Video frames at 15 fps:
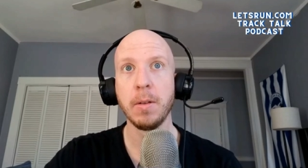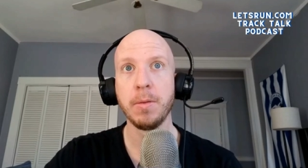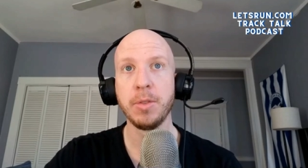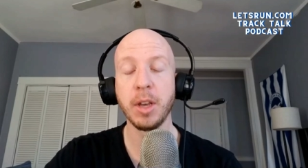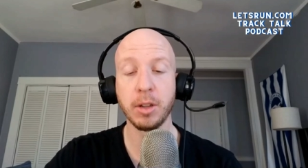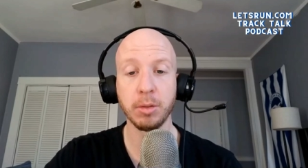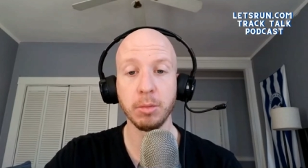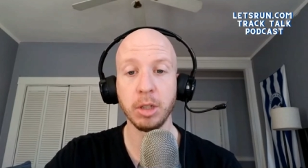
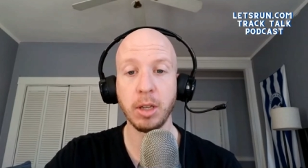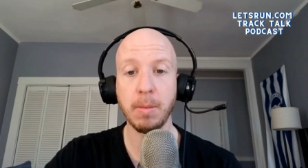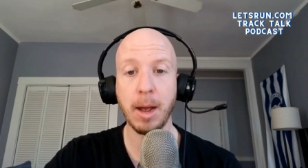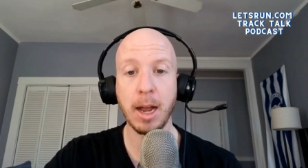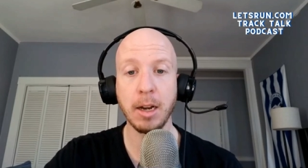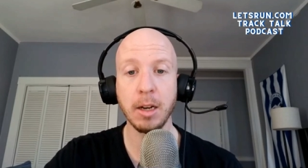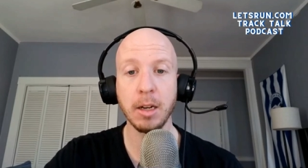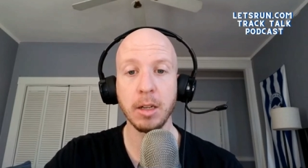Doesn't really
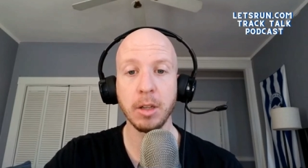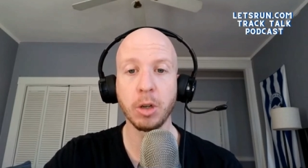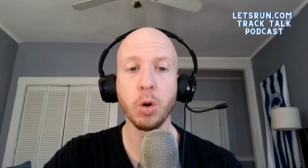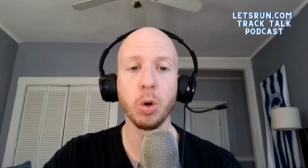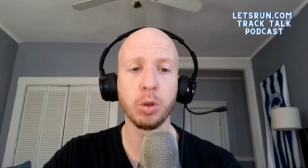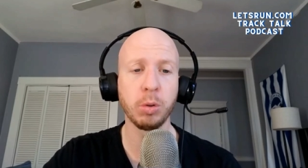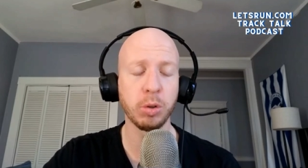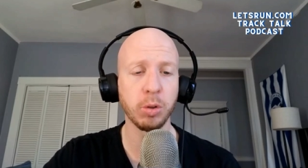matter. The
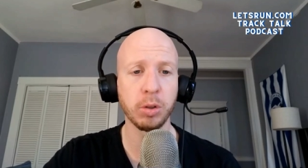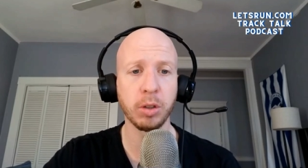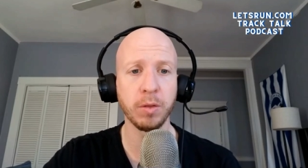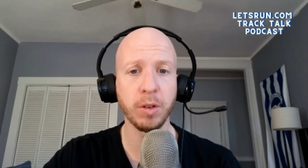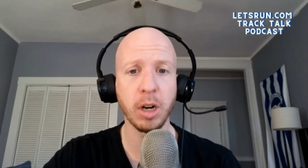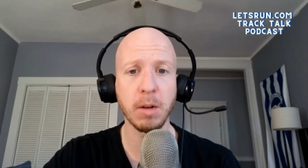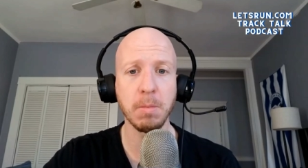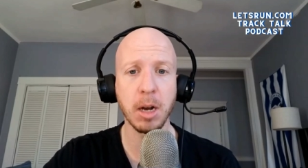course was also
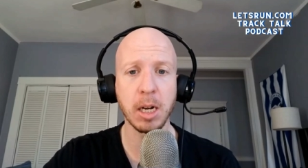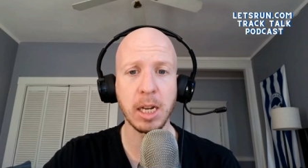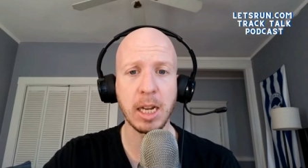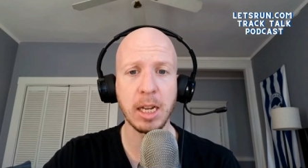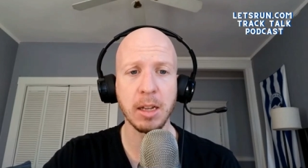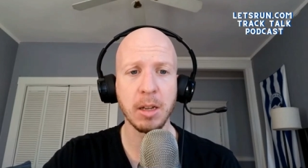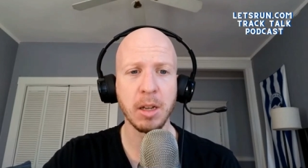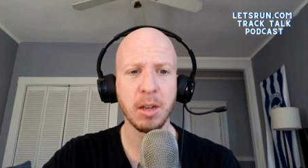very
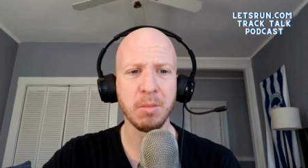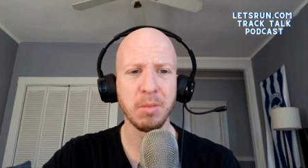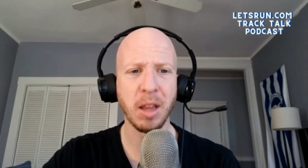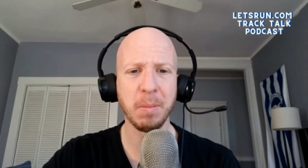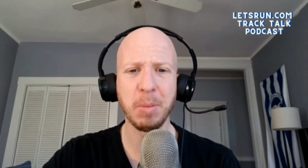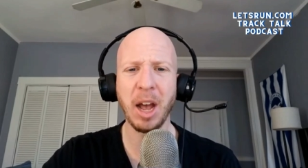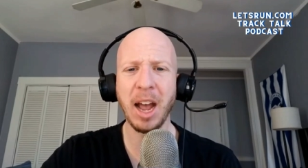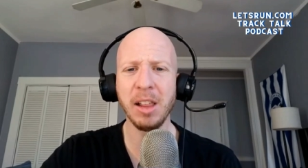muddy
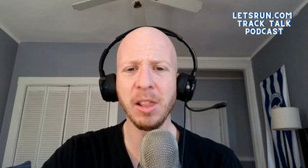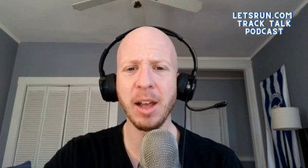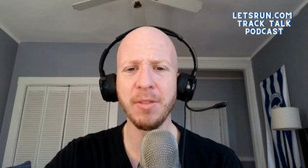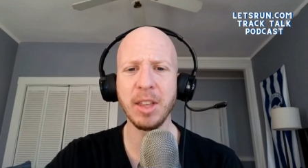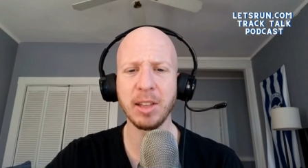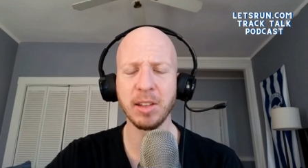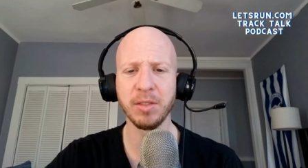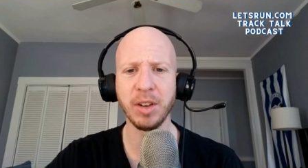but I love
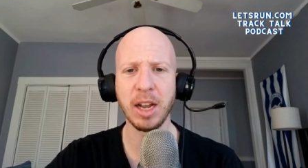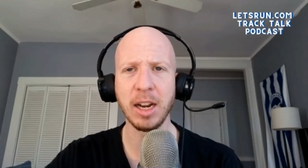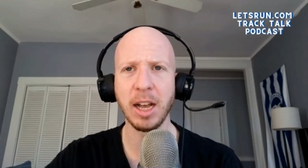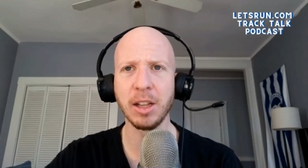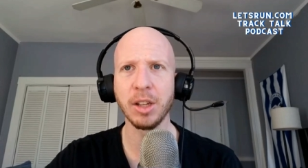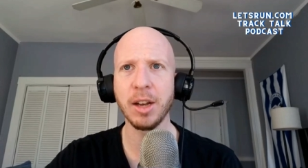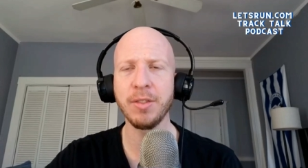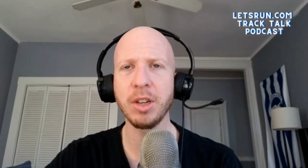this event. I
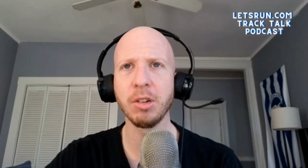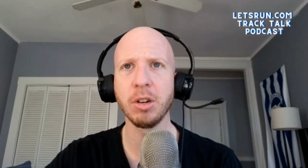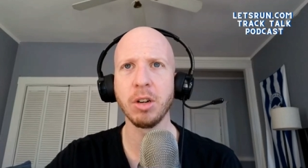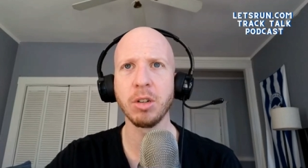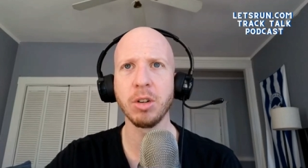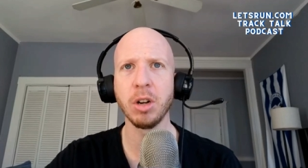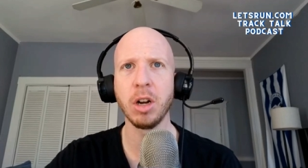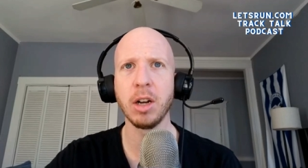love
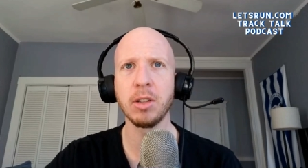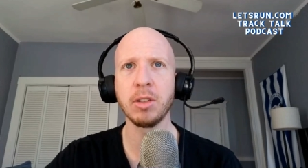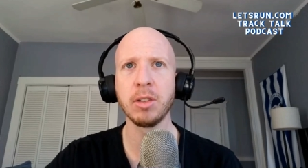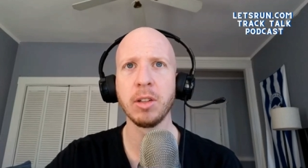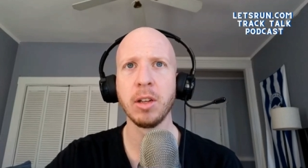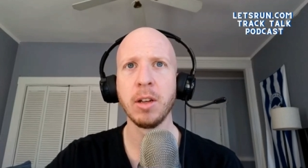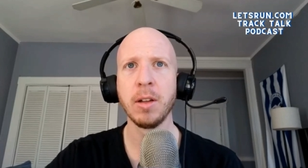Eurocross.